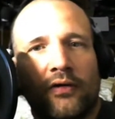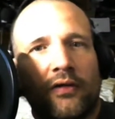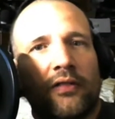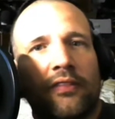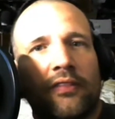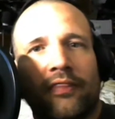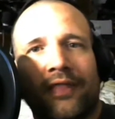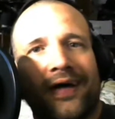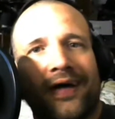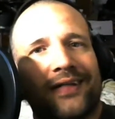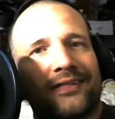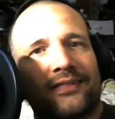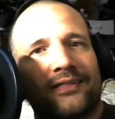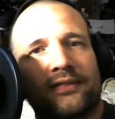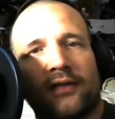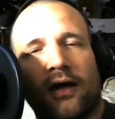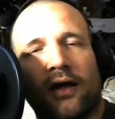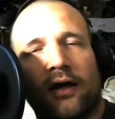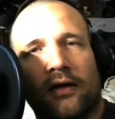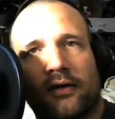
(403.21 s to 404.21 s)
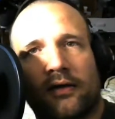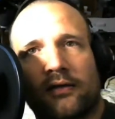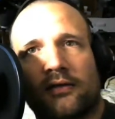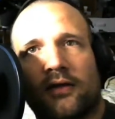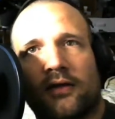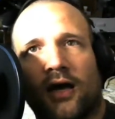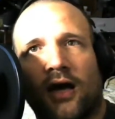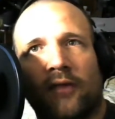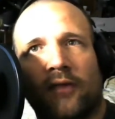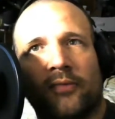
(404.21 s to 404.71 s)
That's not
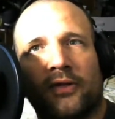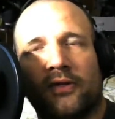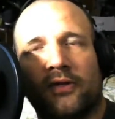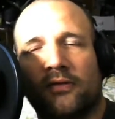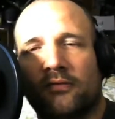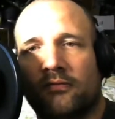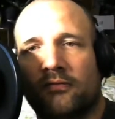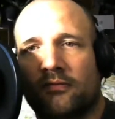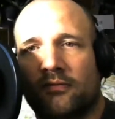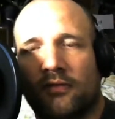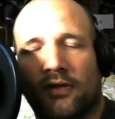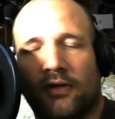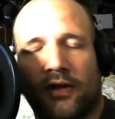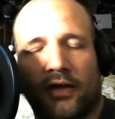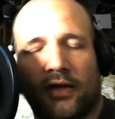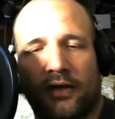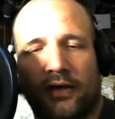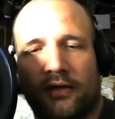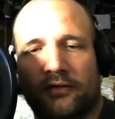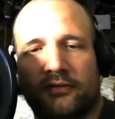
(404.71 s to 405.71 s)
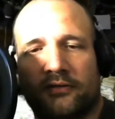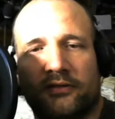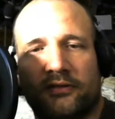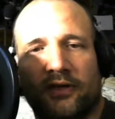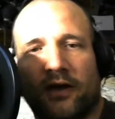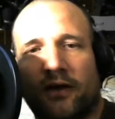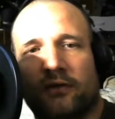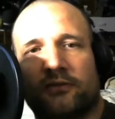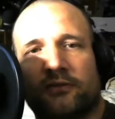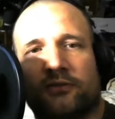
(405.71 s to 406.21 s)
uncommon, and it's
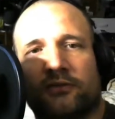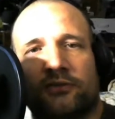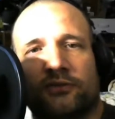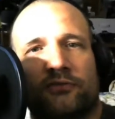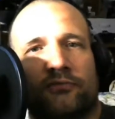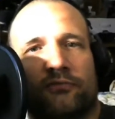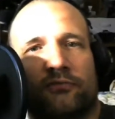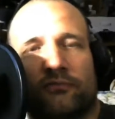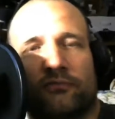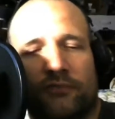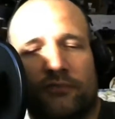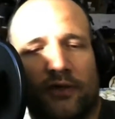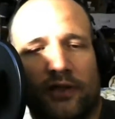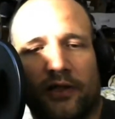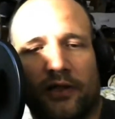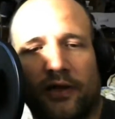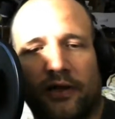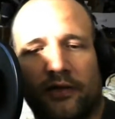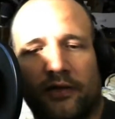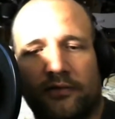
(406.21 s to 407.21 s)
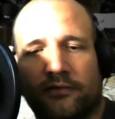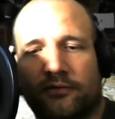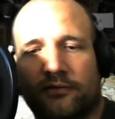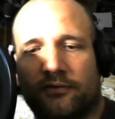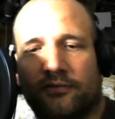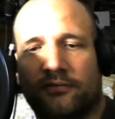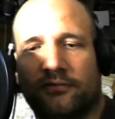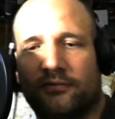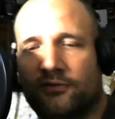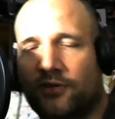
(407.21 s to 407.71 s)
not just relegated
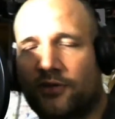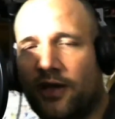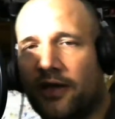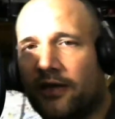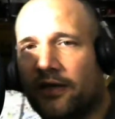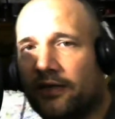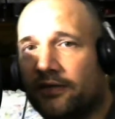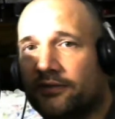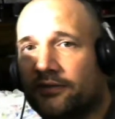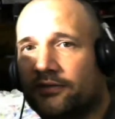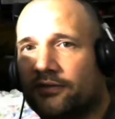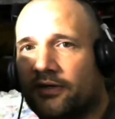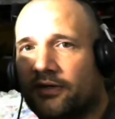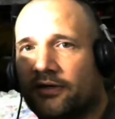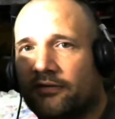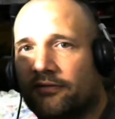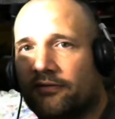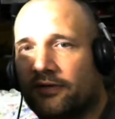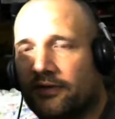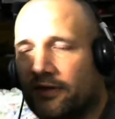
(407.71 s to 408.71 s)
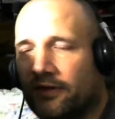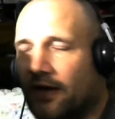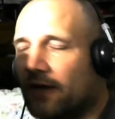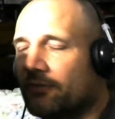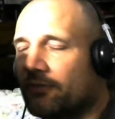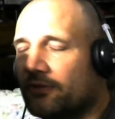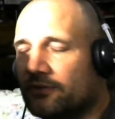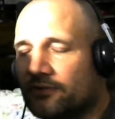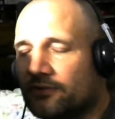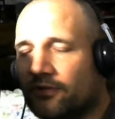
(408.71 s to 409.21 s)
to Chinese stuff. It
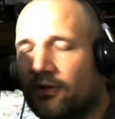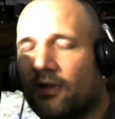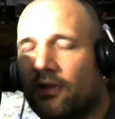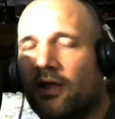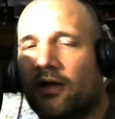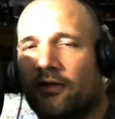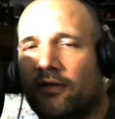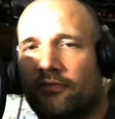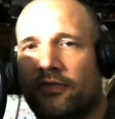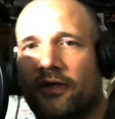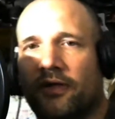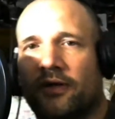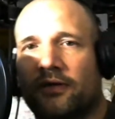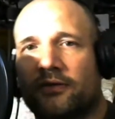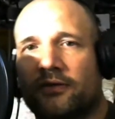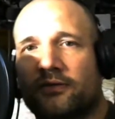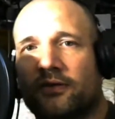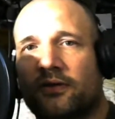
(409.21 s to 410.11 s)
happens on a lot of things.